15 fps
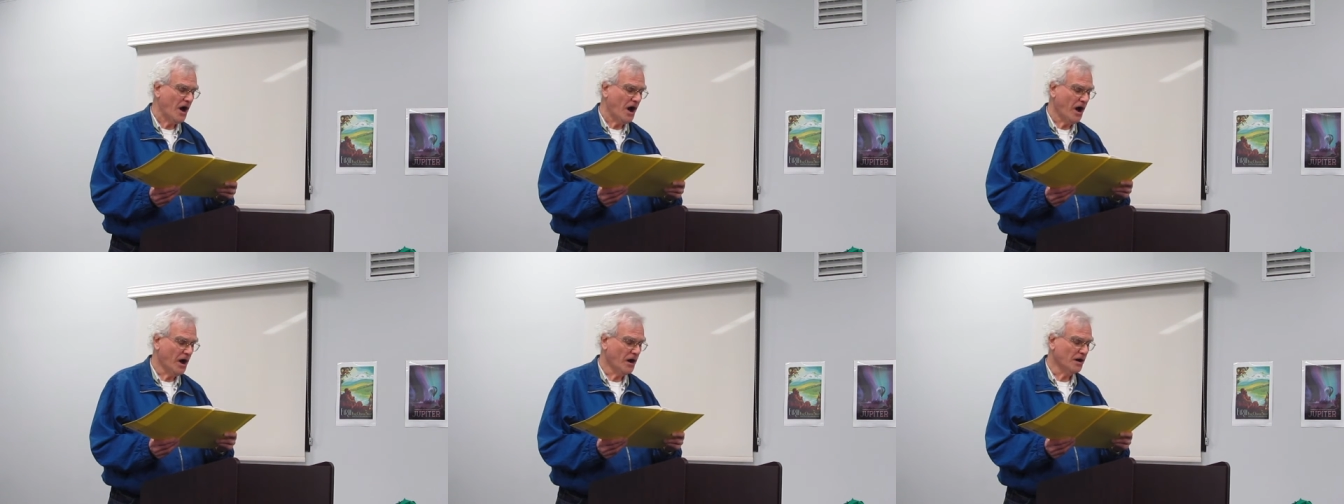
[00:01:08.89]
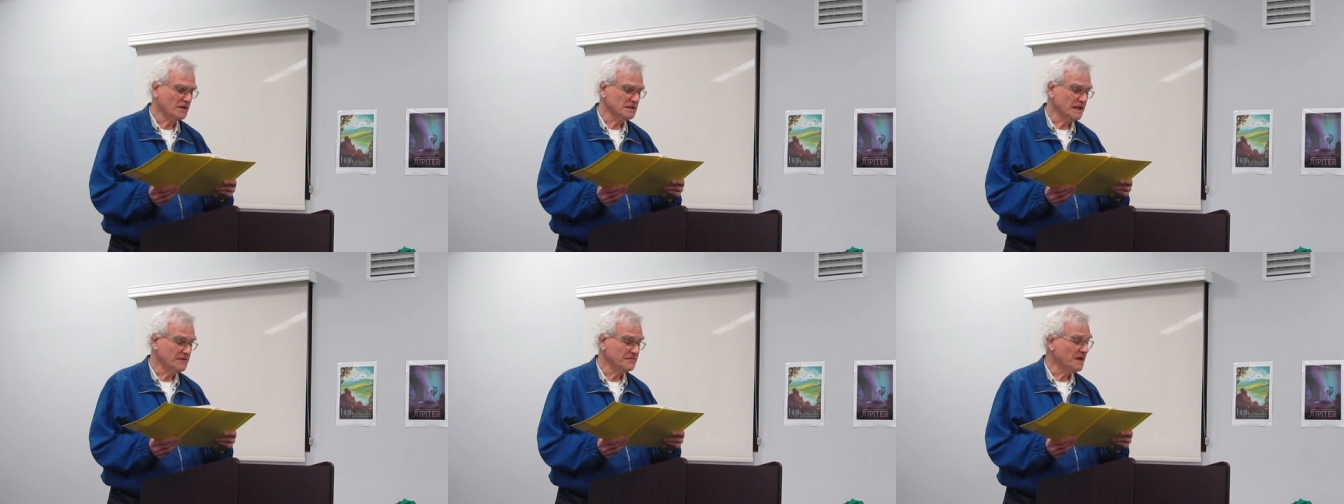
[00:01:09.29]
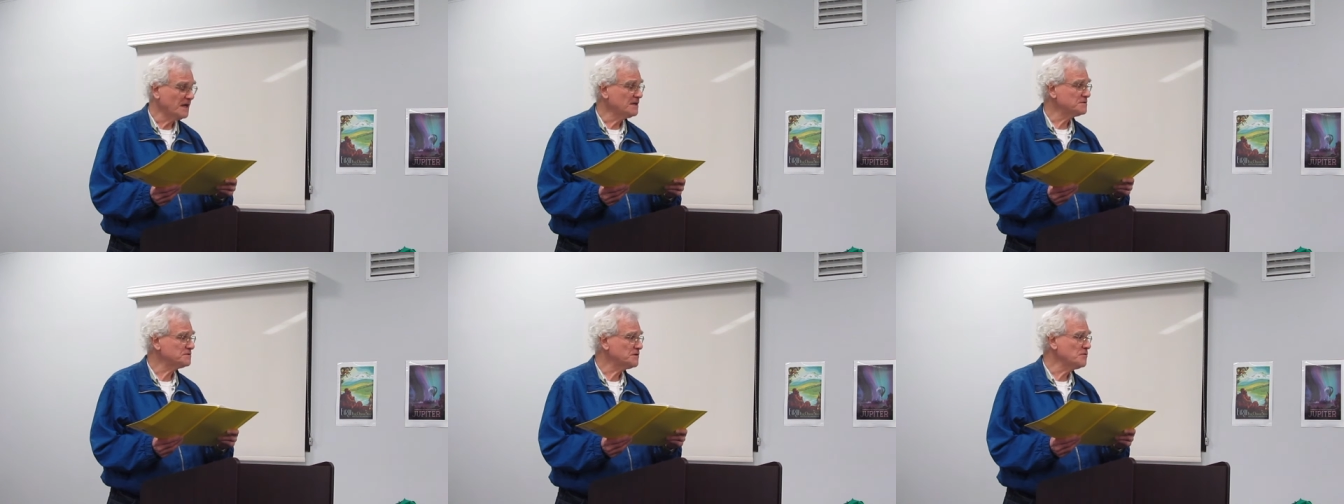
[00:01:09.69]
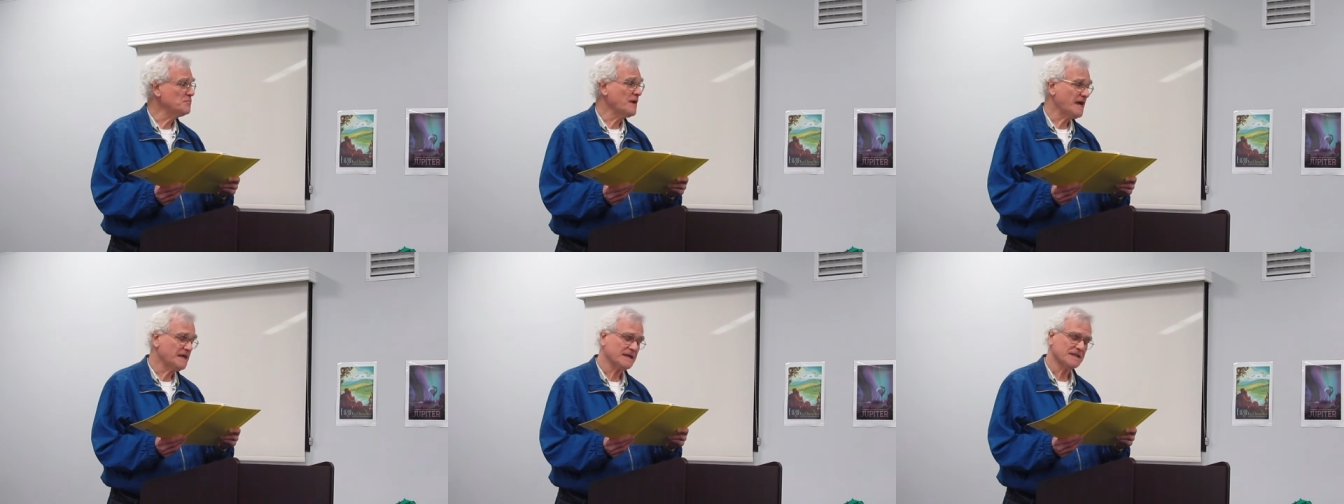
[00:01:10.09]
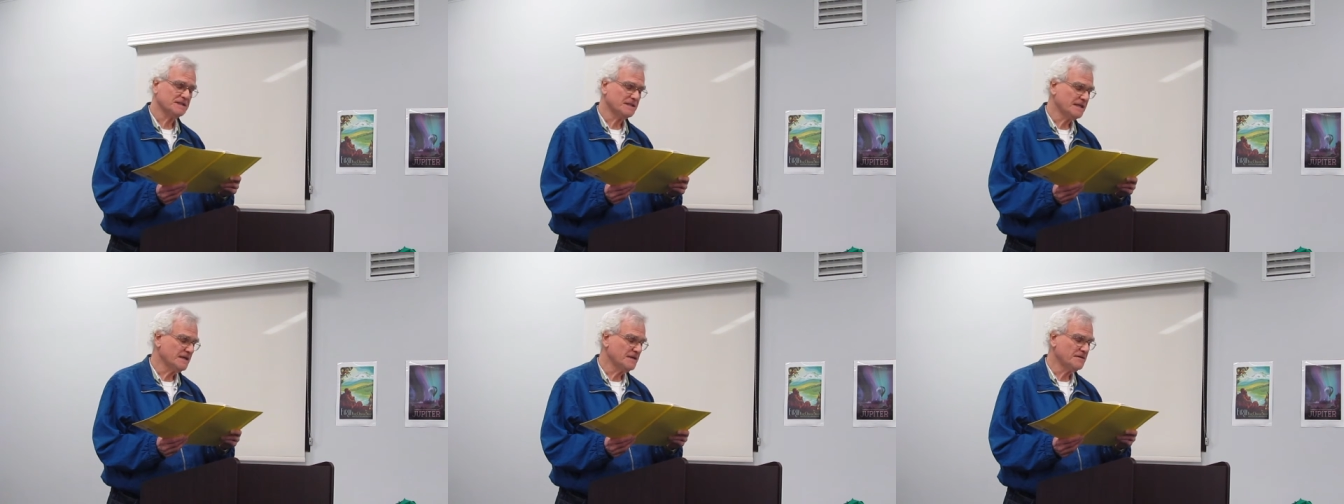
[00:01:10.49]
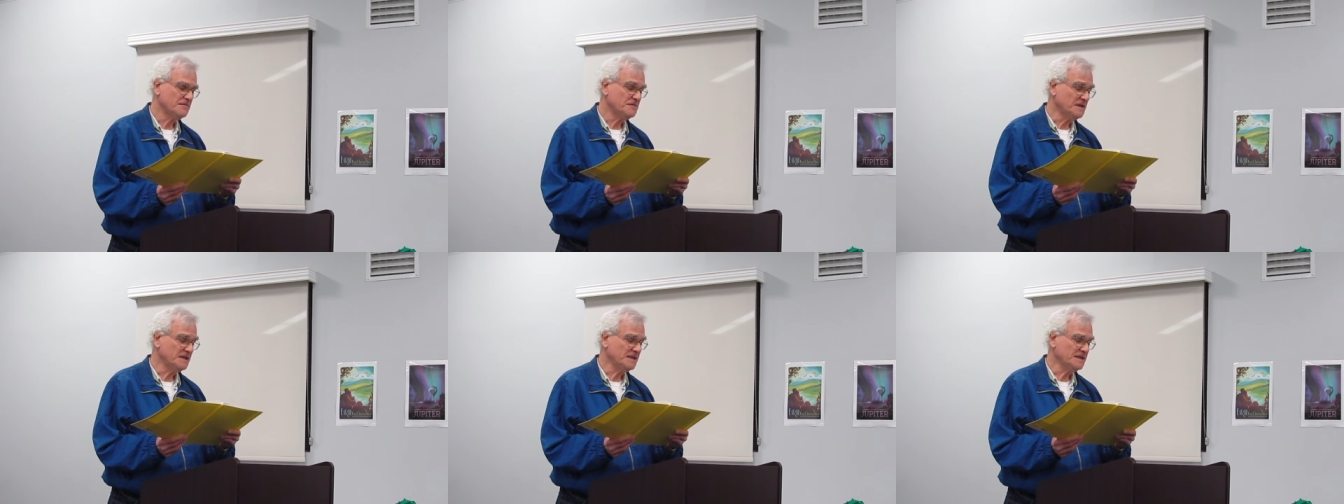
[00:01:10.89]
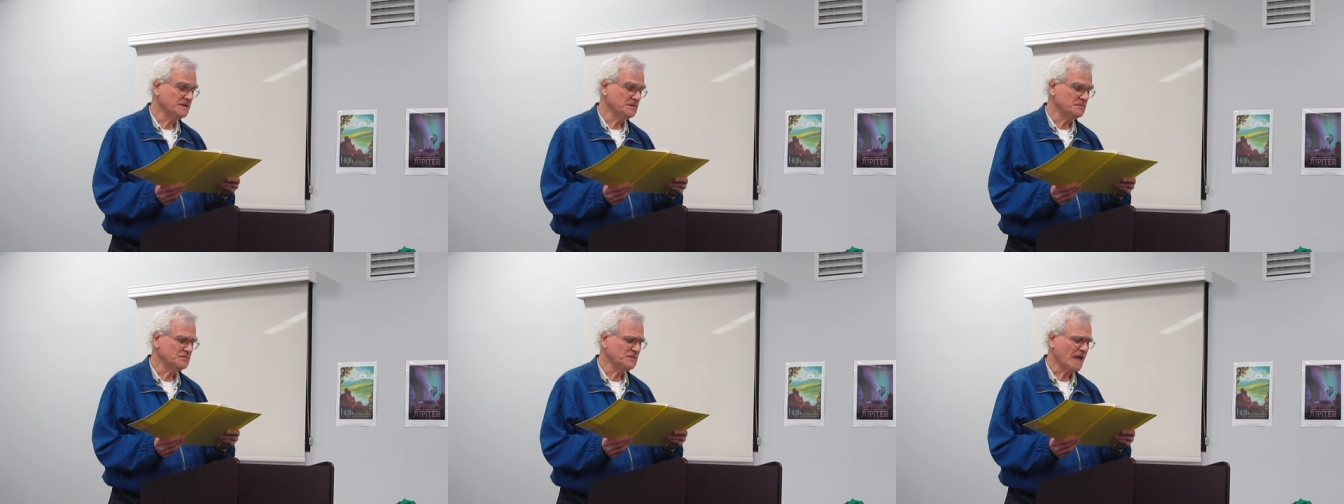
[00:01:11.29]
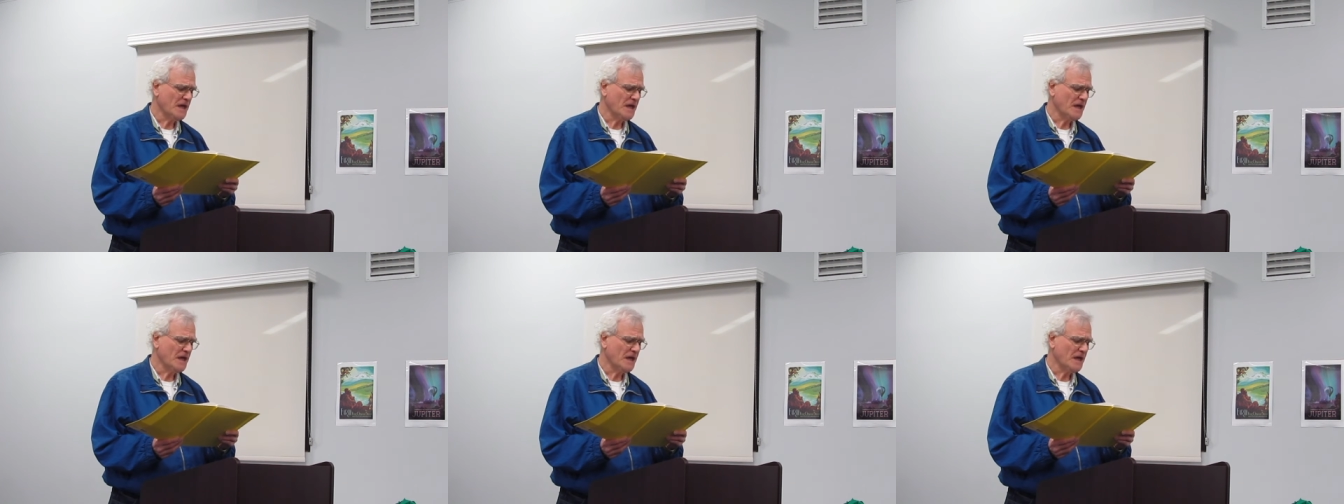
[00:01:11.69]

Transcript: all of us who make a living.